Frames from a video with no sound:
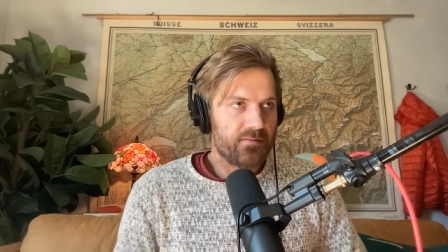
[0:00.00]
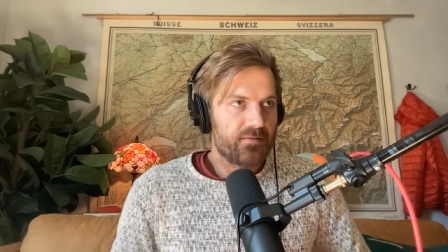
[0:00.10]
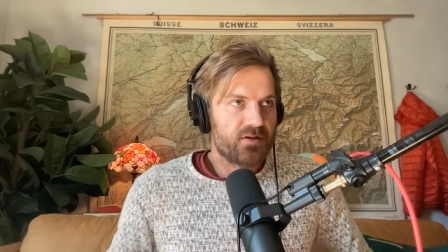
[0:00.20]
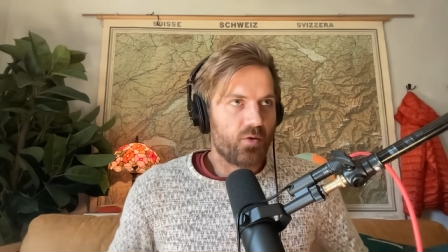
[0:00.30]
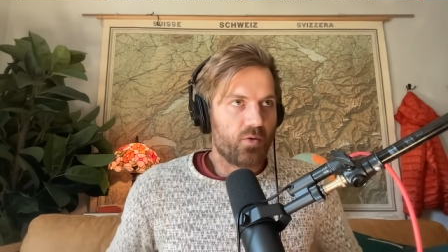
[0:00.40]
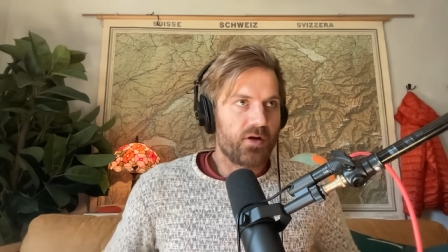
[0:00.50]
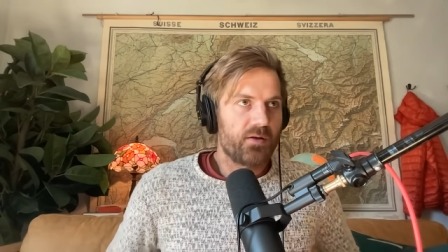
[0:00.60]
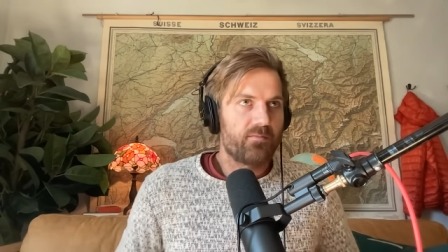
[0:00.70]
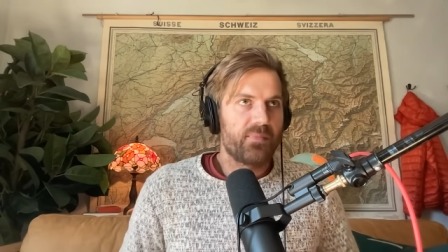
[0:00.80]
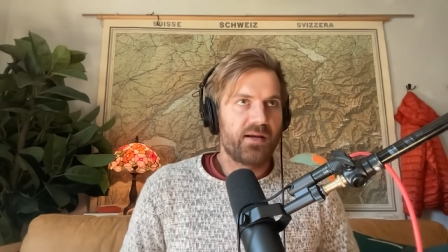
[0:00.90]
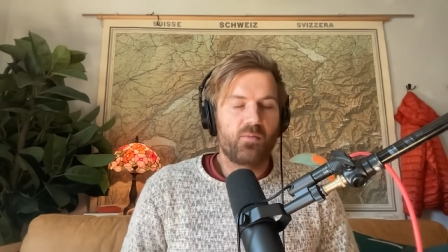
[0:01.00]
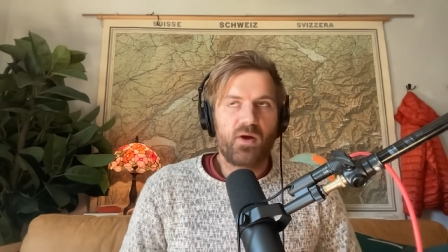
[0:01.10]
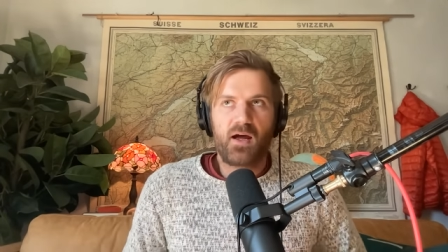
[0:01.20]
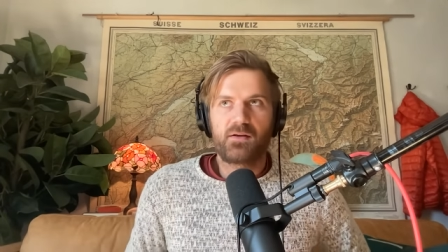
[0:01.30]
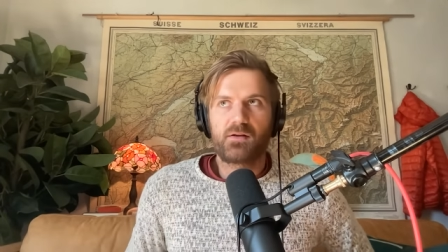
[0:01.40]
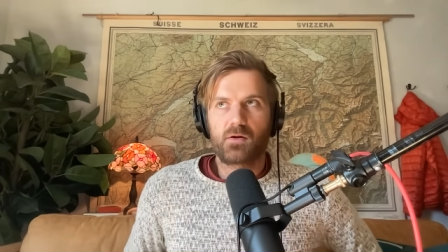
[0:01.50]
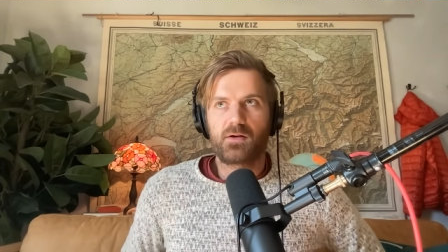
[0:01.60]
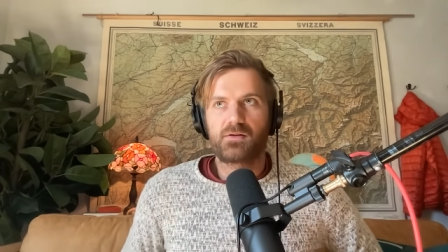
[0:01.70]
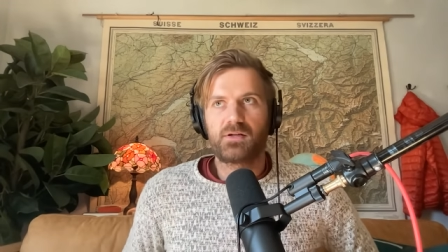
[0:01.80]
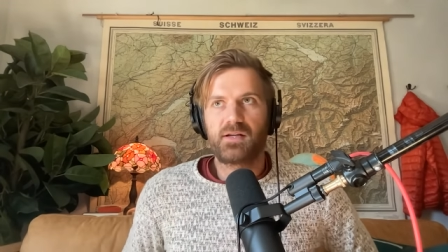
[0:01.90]
story meeting we had earlier
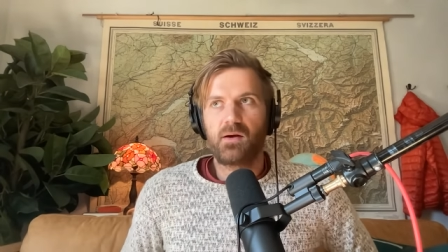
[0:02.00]
today,